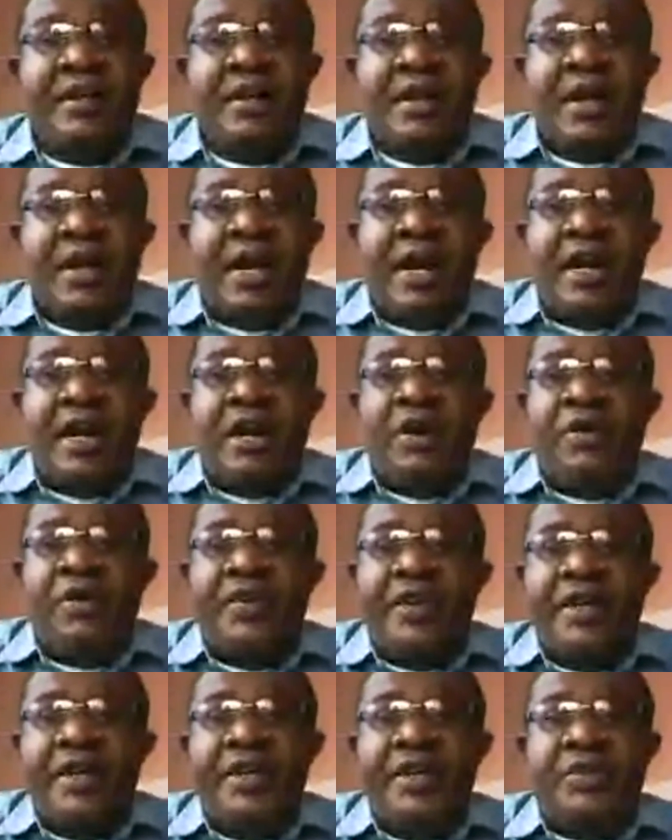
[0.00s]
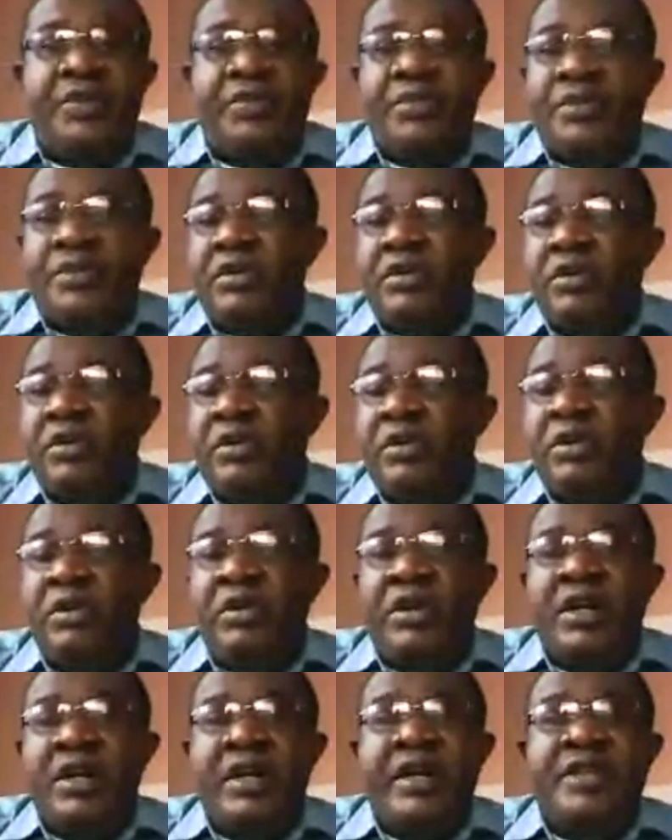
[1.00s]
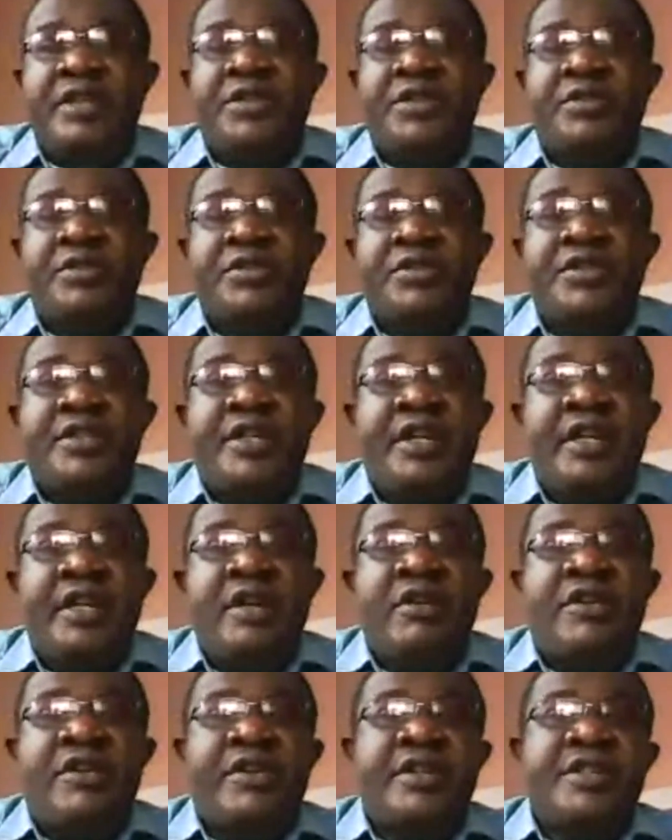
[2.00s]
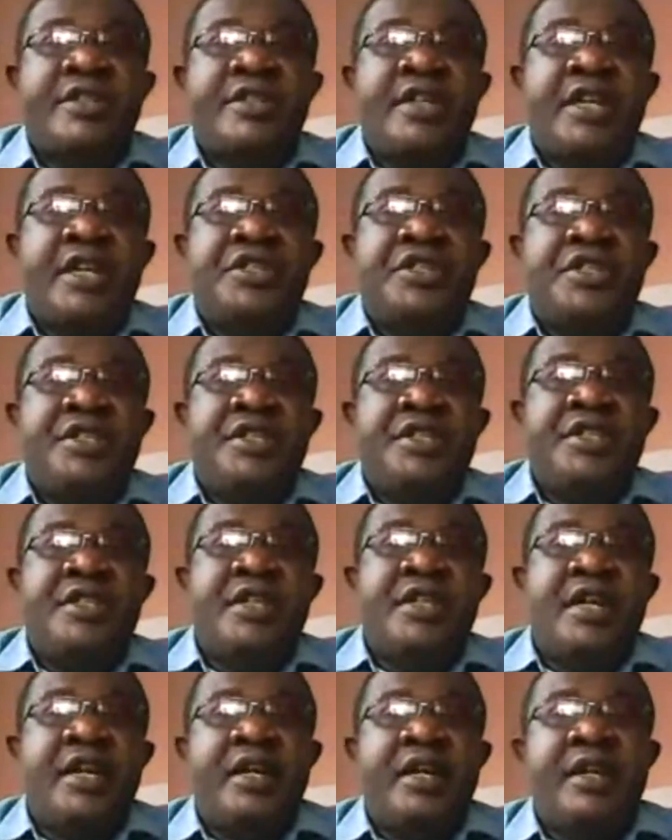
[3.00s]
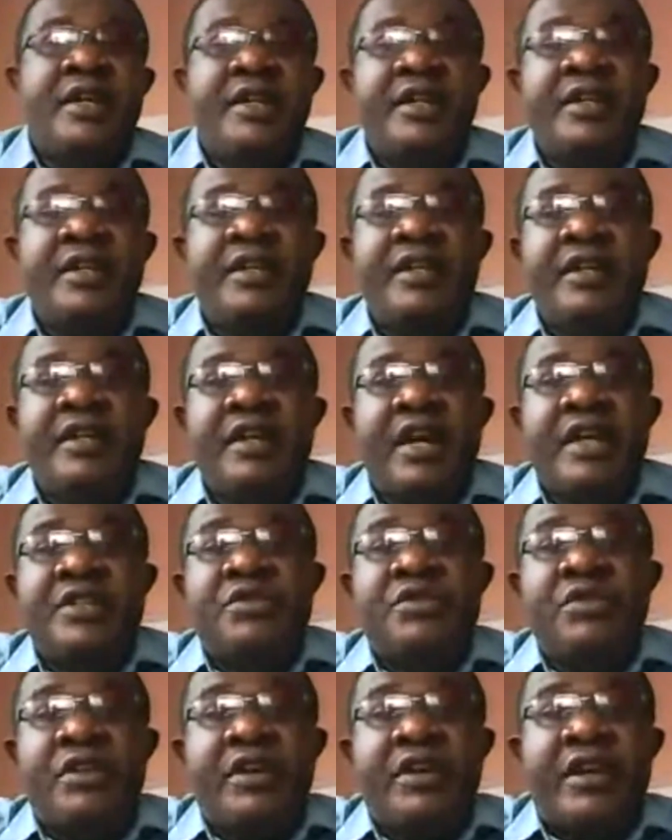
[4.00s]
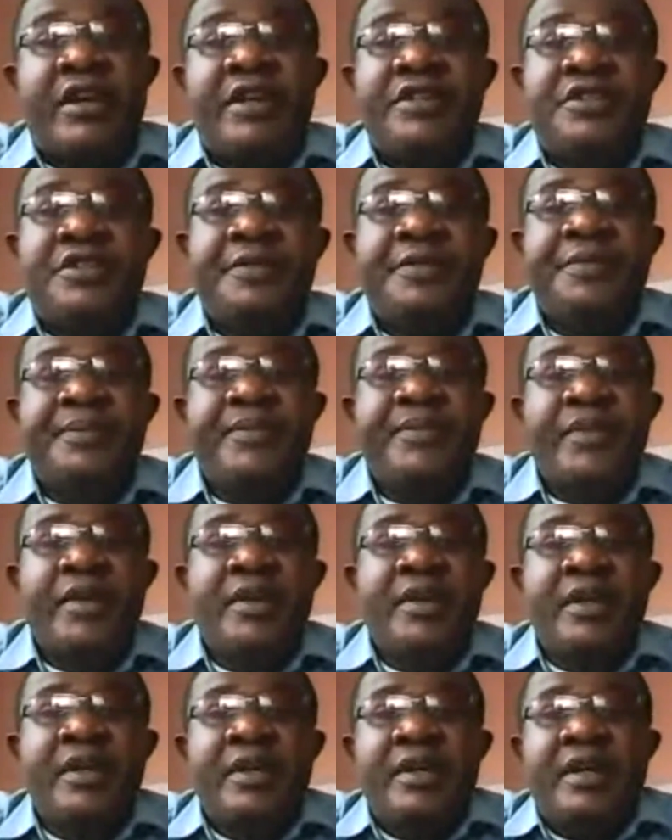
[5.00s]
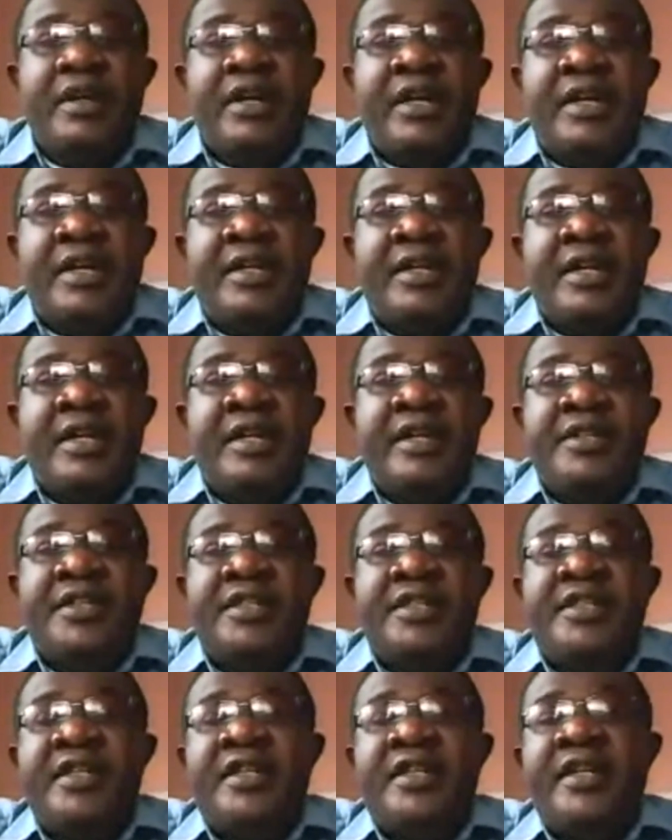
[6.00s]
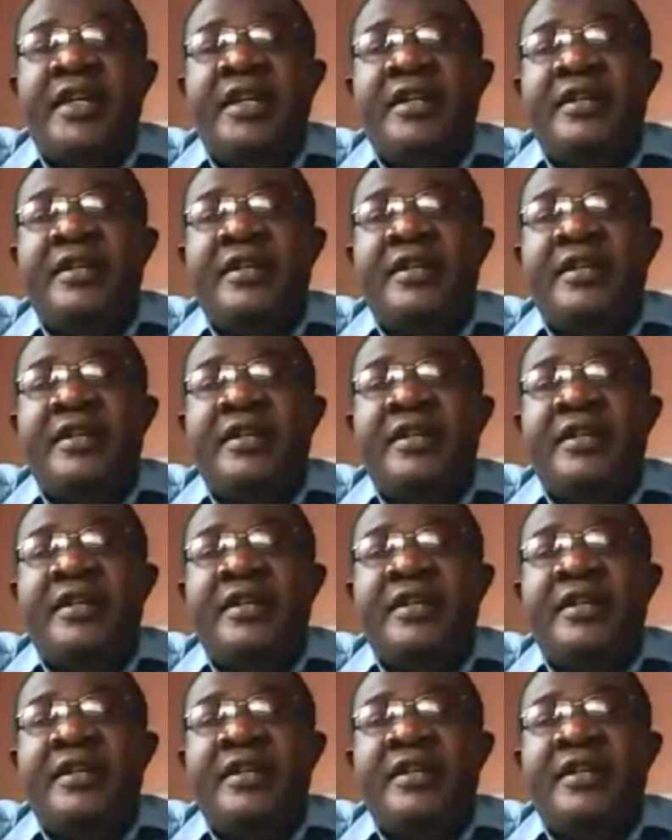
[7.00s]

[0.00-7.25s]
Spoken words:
How it could no longer sustain our transactions and it had to crash. And that necessitated